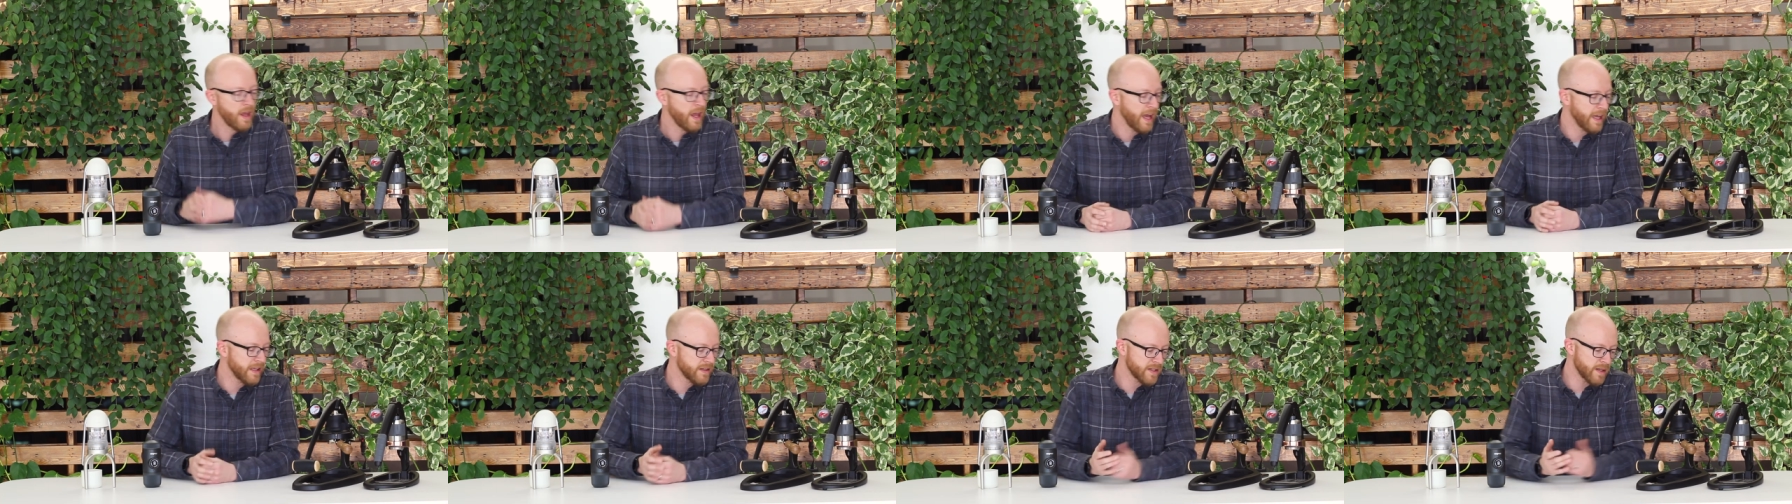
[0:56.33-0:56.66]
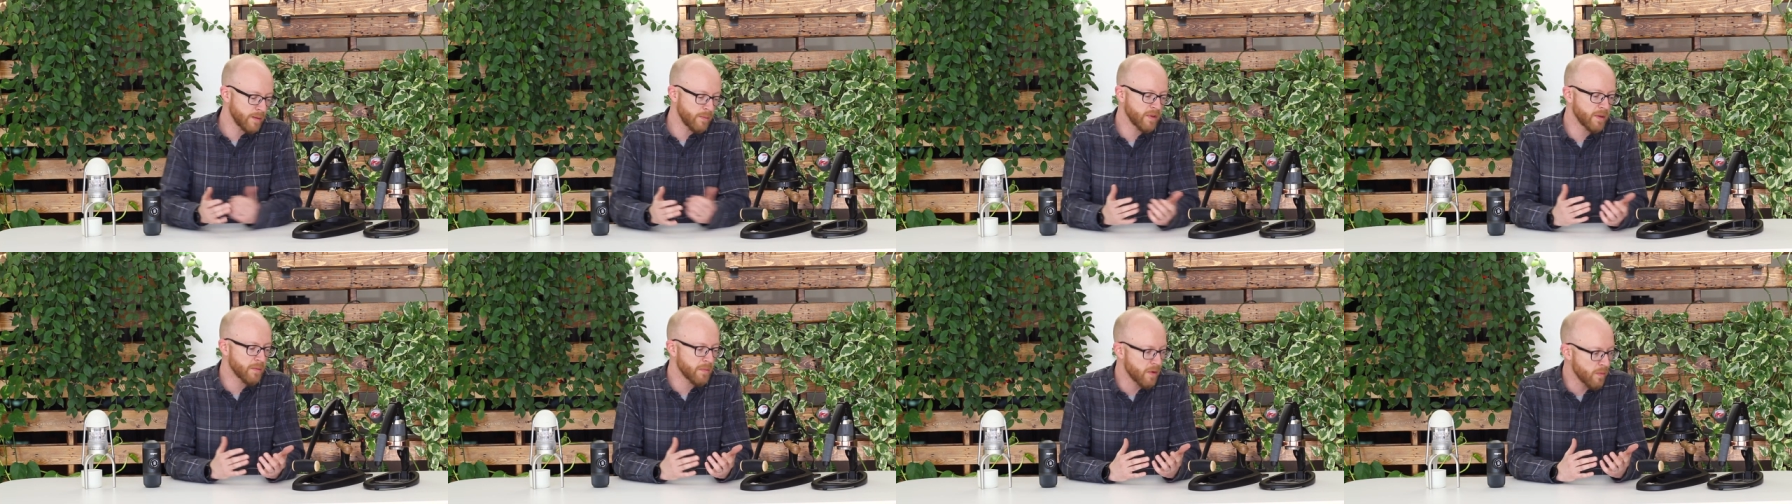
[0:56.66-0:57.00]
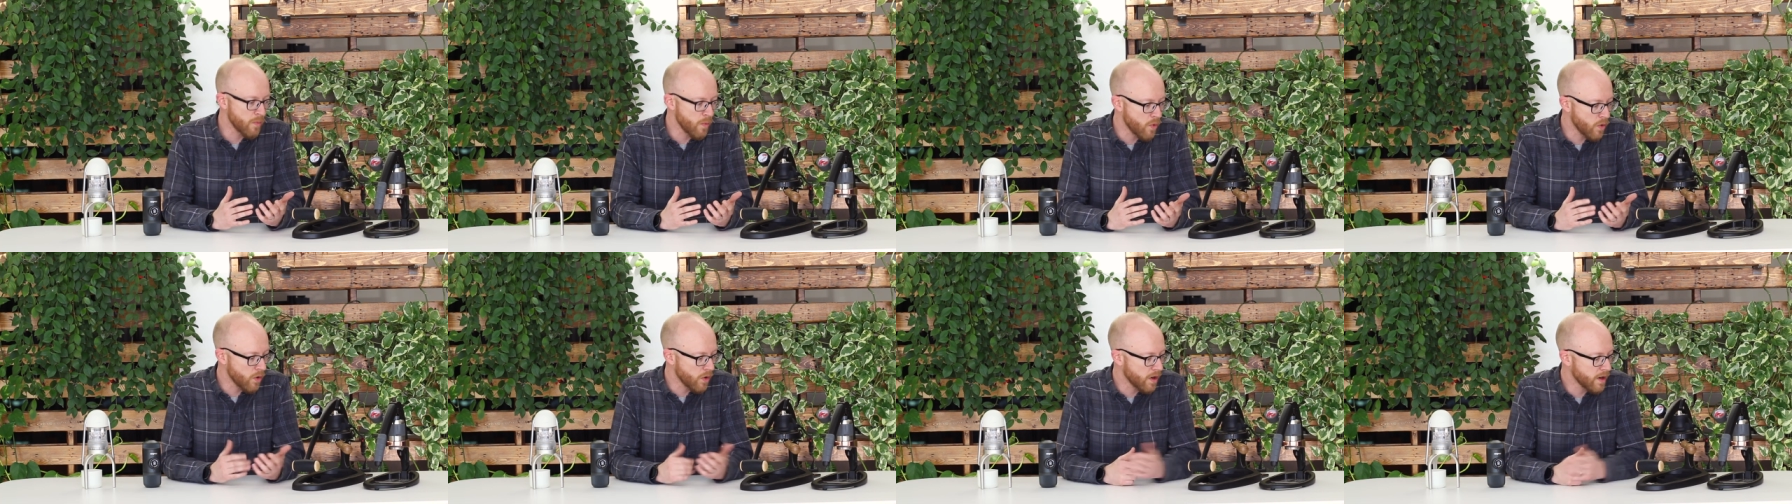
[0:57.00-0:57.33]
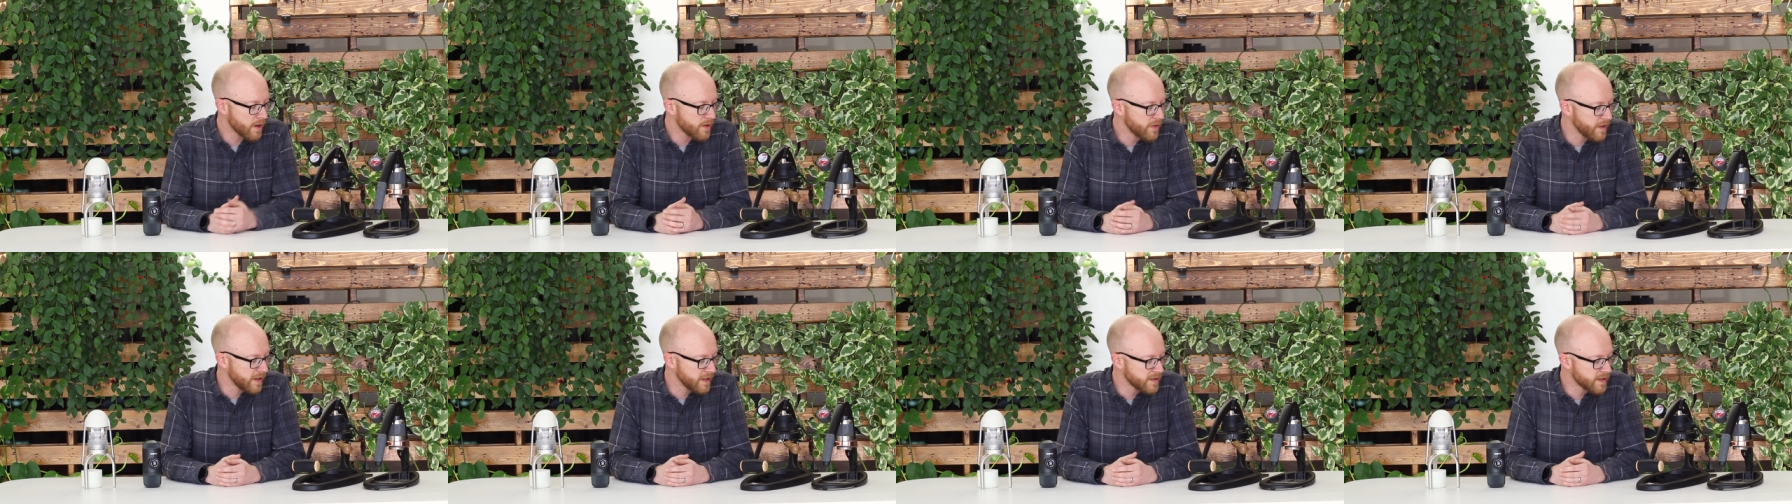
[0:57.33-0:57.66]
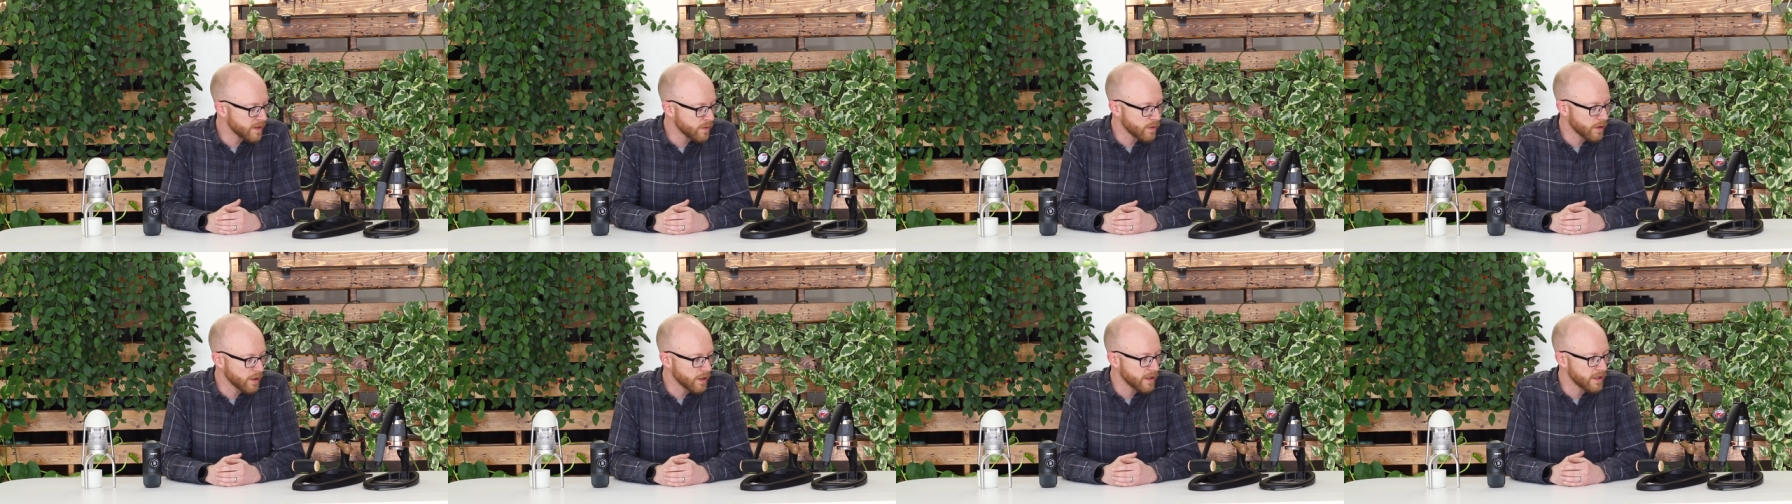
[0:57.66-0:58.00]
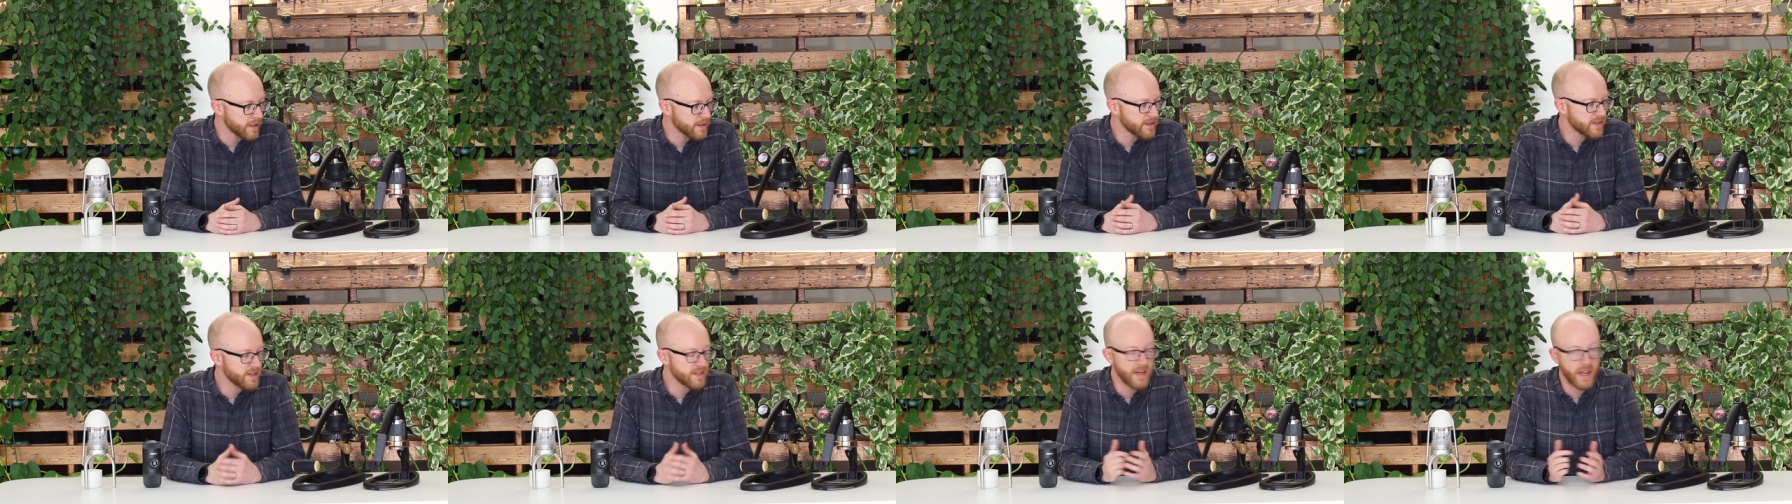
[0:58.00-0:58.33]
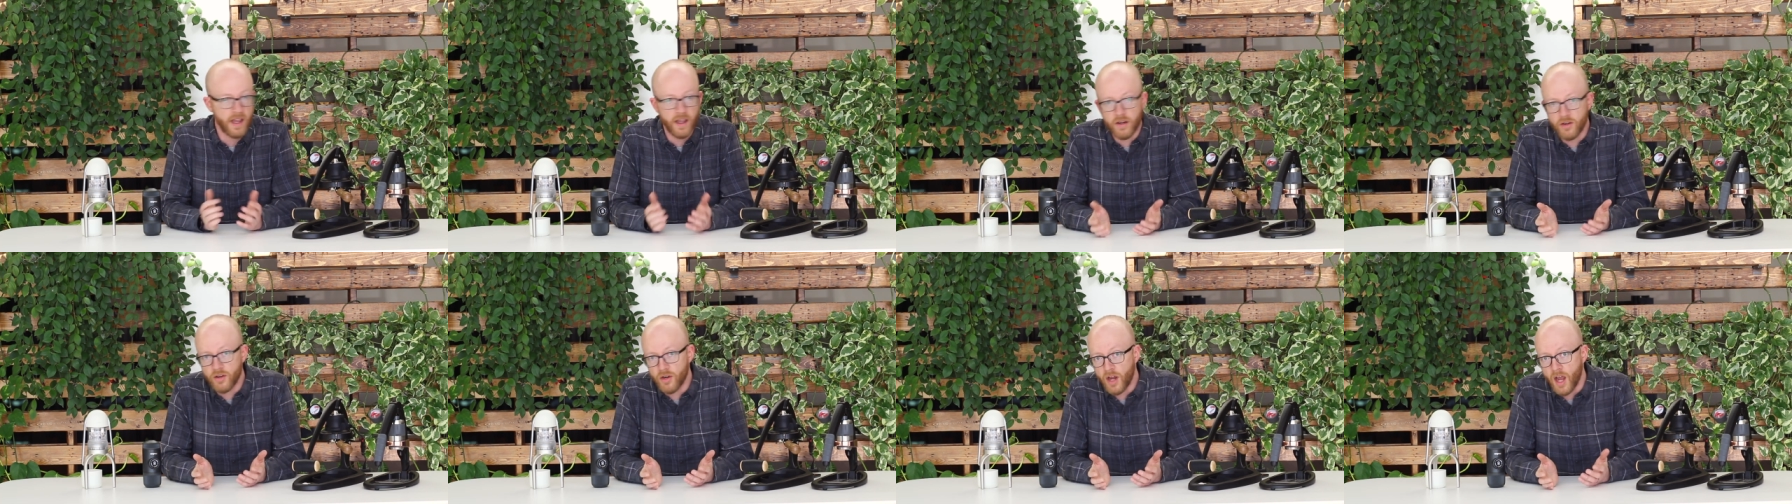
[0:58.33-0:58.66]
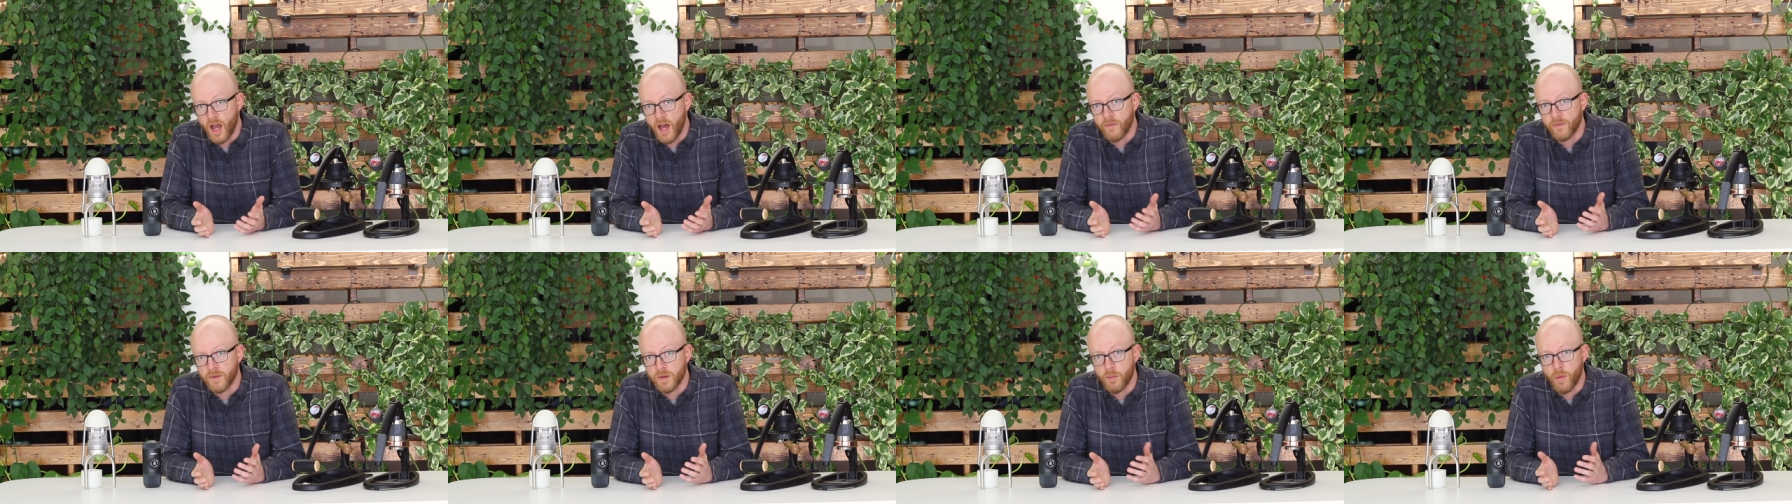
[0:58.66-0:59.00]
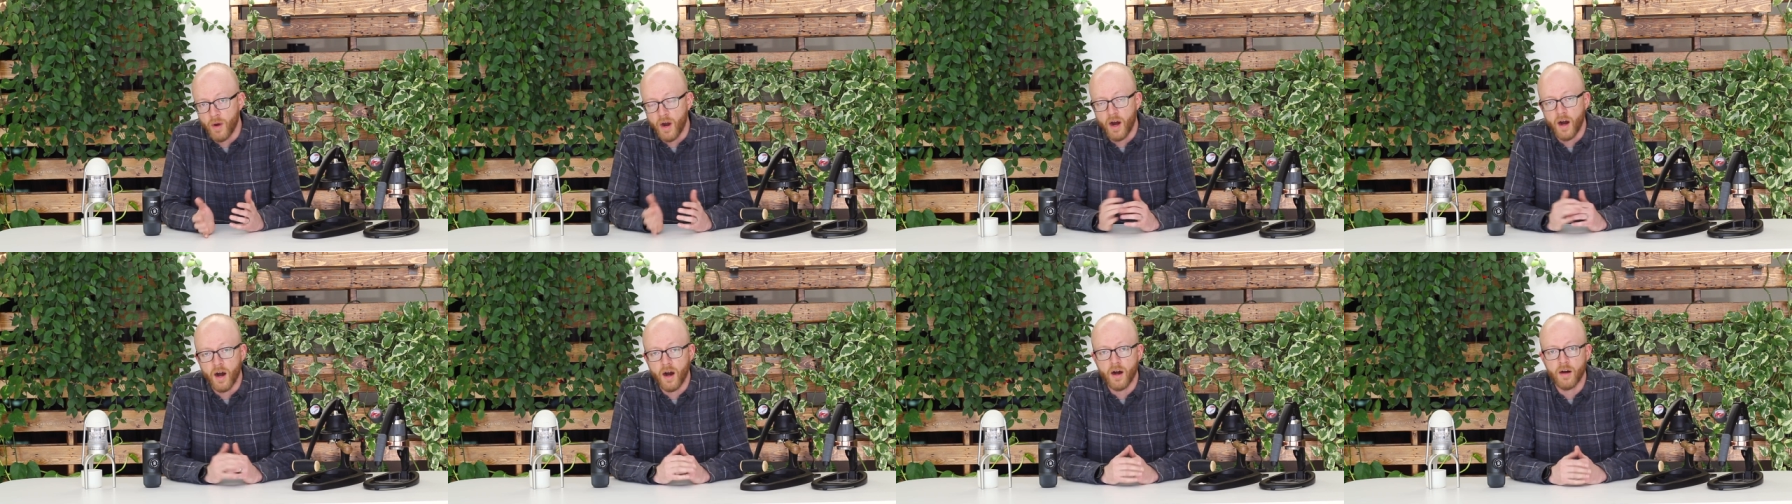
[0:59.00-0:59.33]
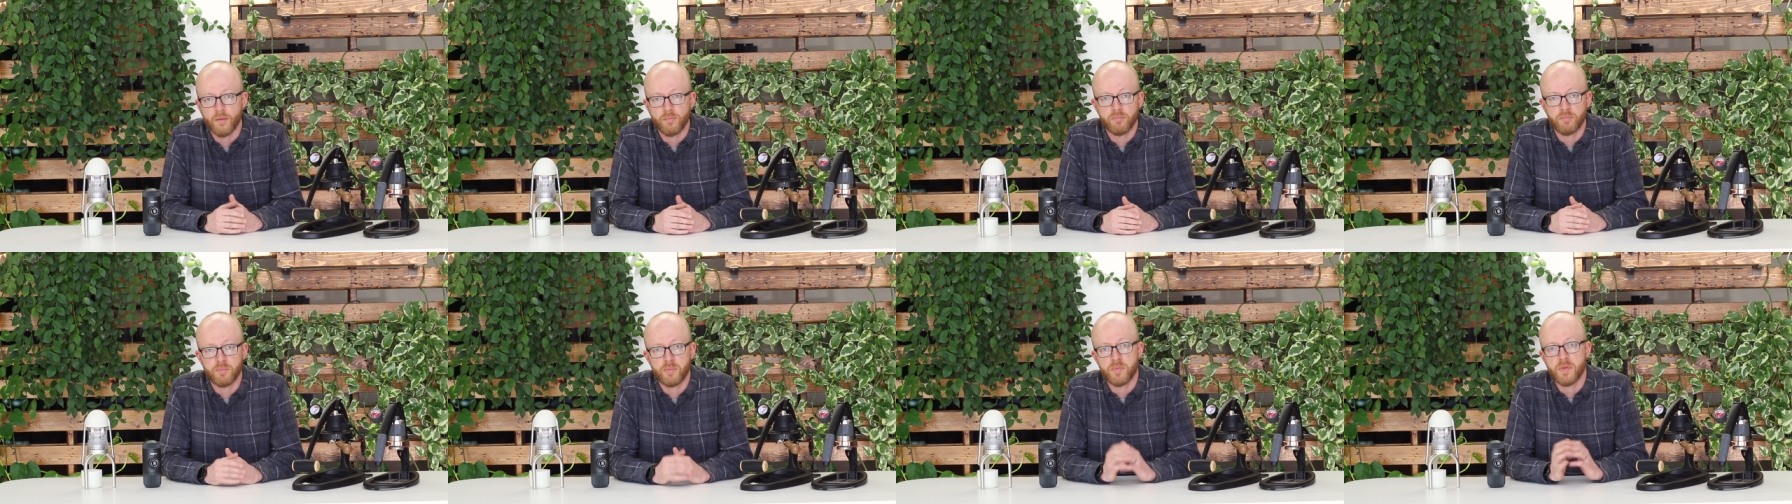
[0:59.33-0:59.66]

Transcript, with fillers: And some of them are more things that are gonna stay on your coffee bar,